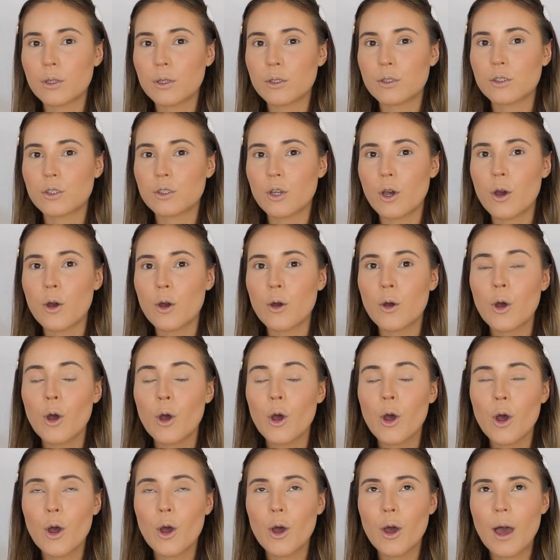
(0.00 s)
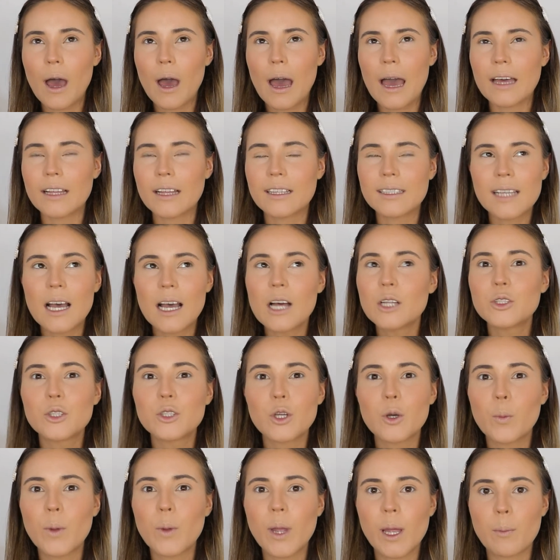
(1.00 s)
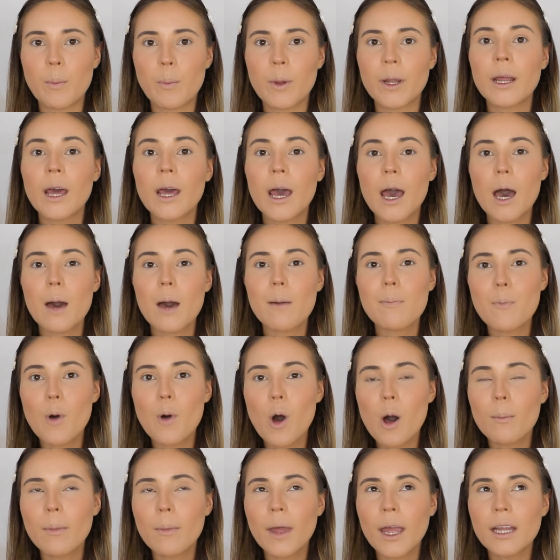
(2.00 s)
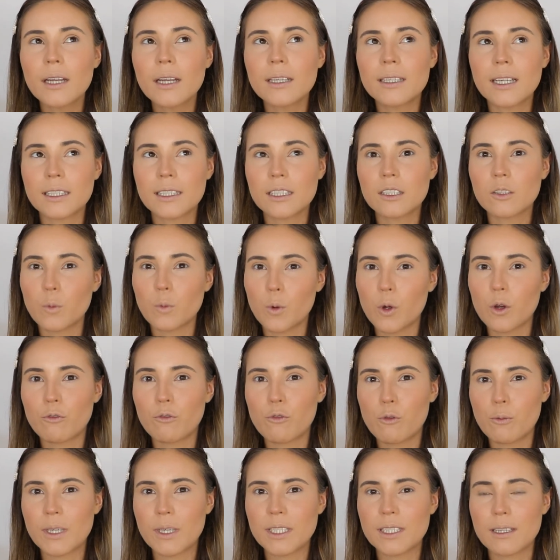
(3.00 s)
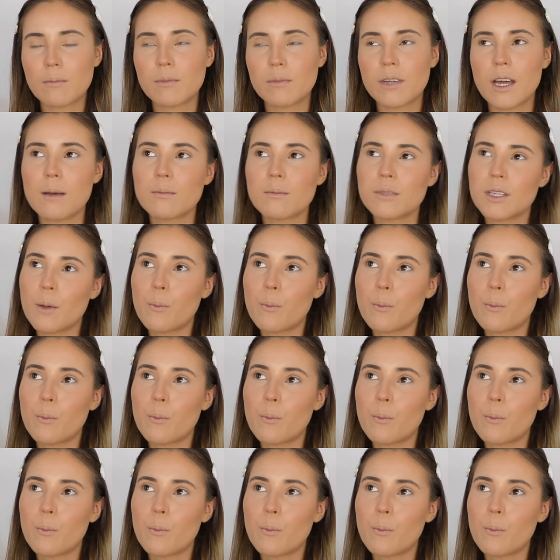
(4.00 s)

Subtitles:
So it sounds so weird, but a pomade doesn't work for me sometimes,